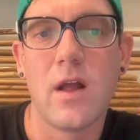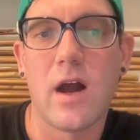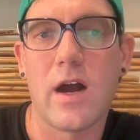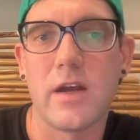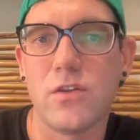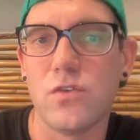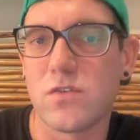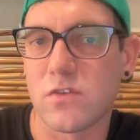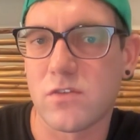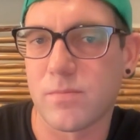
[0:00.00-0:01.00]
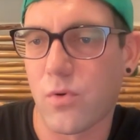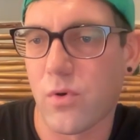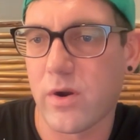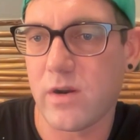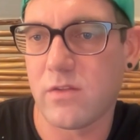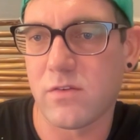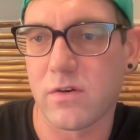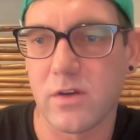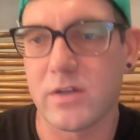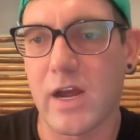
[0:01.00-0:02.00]
Uh, user support. Is there
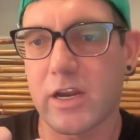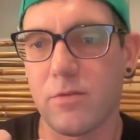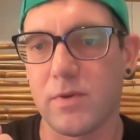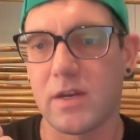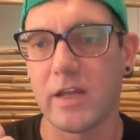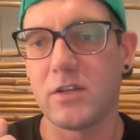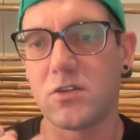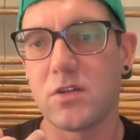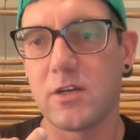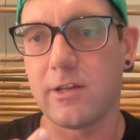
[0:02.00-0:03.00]
good documentation?